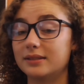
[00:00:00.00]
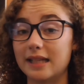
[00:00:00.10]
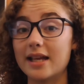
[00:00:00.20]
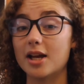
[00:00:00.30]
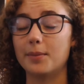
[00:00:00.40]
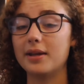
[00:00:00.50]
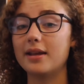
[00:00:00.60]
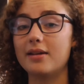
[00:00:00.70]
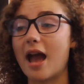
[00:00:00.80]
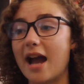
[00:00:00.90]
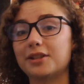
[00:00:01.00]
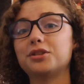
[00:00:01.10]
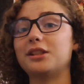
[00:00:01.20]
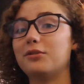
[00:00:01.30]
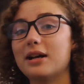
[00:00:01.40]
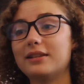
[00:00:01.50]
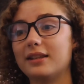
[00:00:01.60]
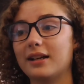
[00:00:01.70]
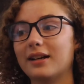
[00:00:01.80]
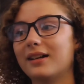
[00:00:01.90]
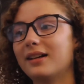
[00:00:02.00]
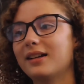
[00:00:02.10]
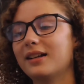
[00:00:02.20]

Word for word: Damn, it actually went there,